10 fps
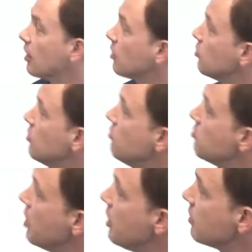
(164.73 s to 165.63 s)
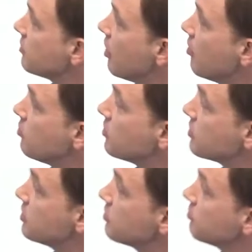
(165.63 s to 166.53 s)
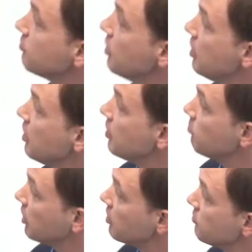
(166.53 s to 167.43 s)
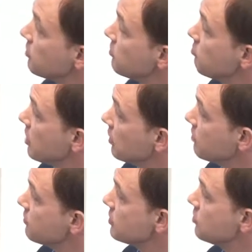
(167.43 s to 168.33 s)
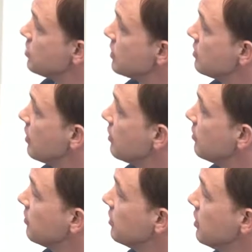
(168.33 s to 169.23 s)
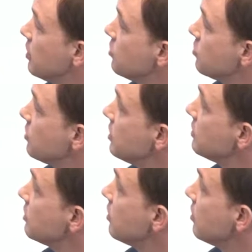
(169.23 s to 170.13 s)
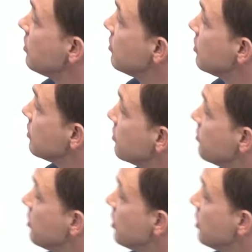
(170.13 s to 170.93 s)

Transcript: I could give you many examples. This of the magnificent, magnificent chestnut trees in, in the